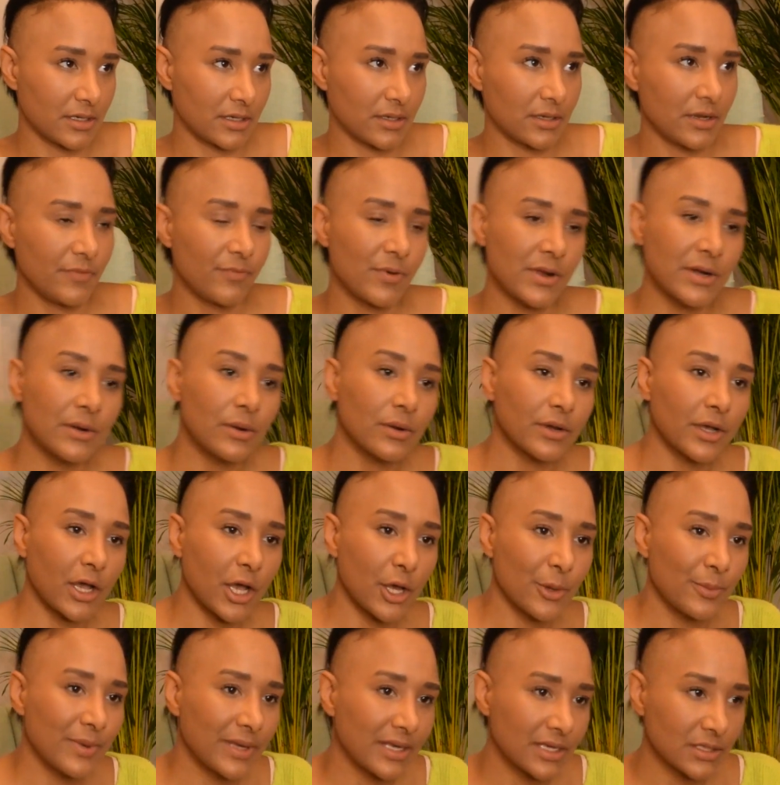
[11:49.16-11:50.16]
if we're not
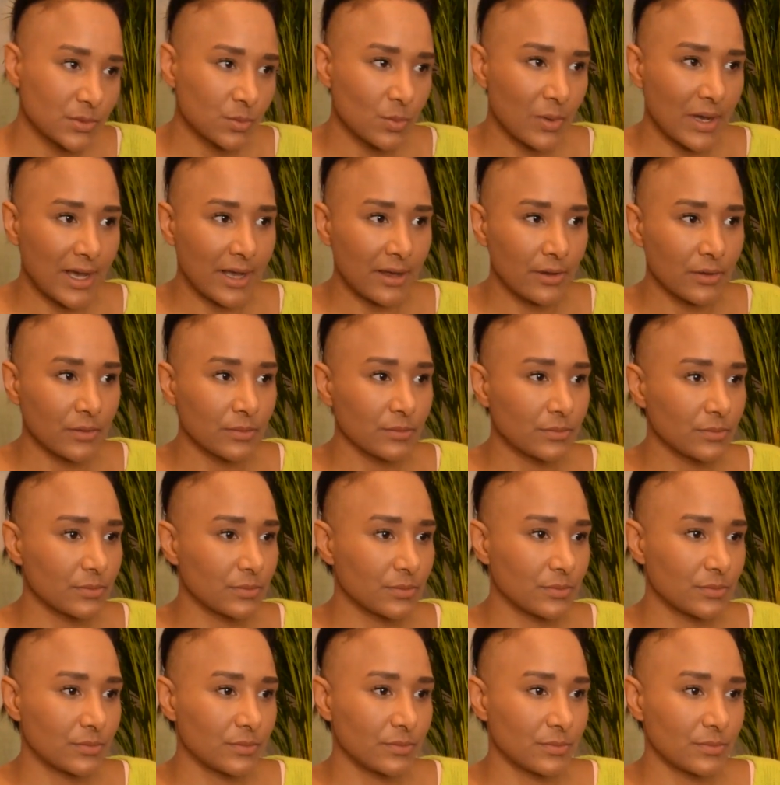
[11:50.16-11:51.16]
coping as well
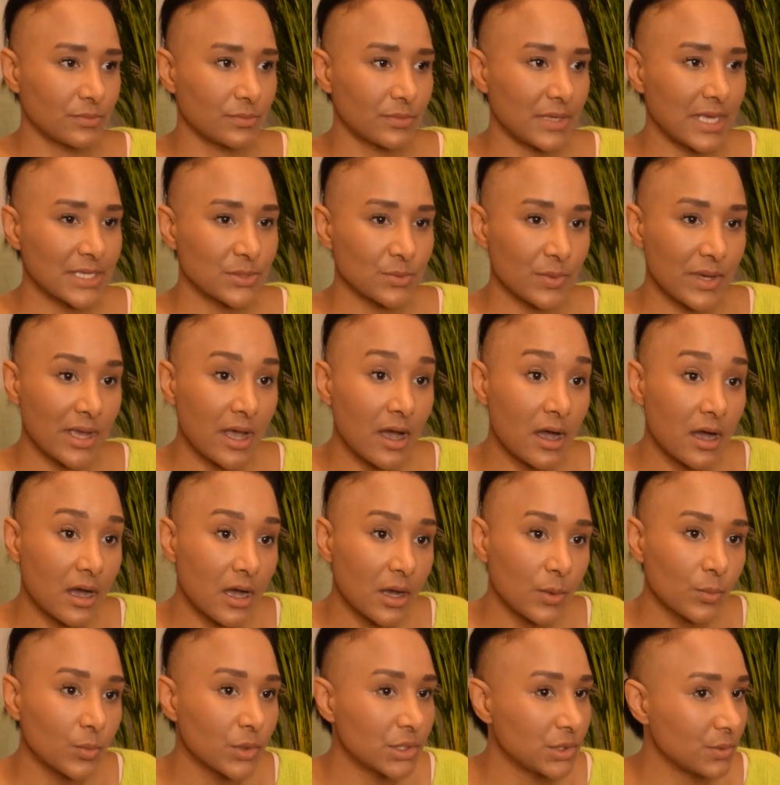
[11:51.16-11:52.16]
as we
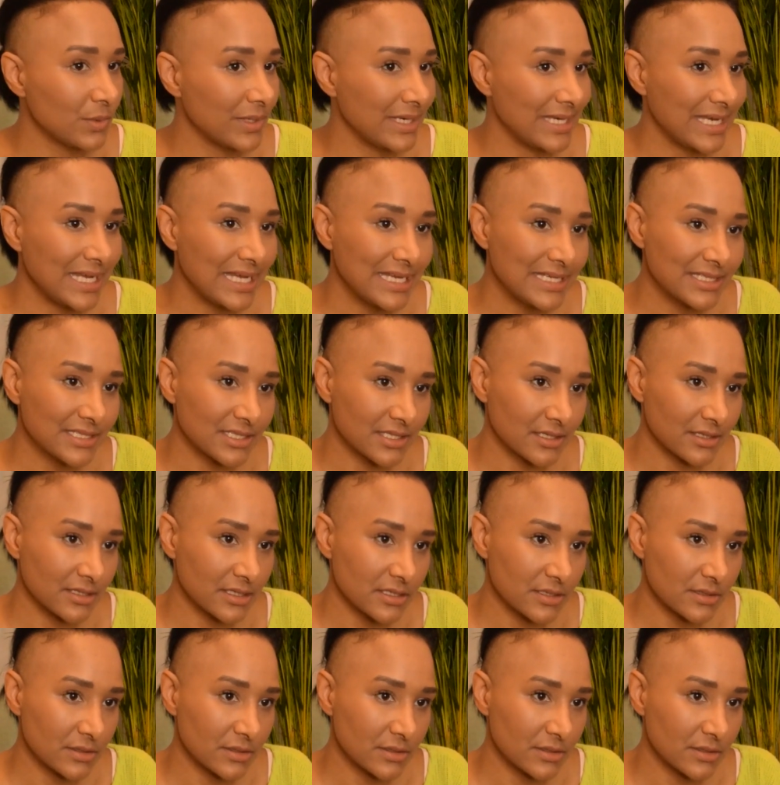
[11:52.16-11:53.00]
are, would we need to